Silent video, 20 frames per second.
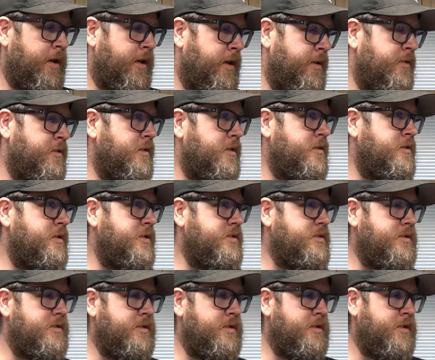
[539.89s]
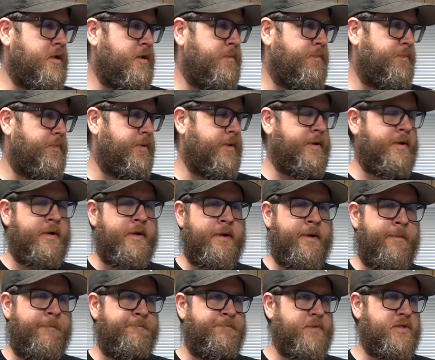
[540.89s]
I listed up
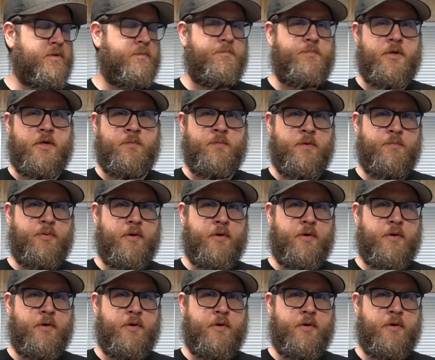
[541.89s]
um, some Pygmy